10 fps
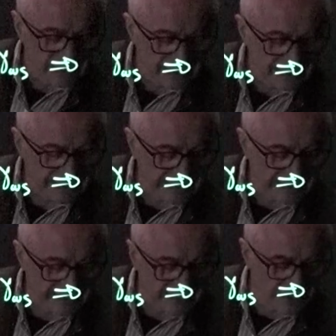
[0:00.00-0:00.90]
the
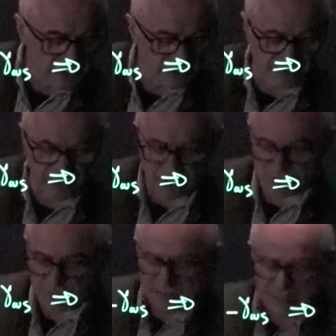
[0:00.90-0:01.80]
adhesion force.
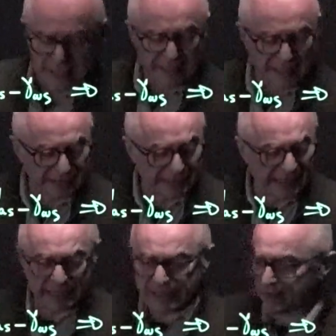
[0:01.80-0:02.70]
And that gives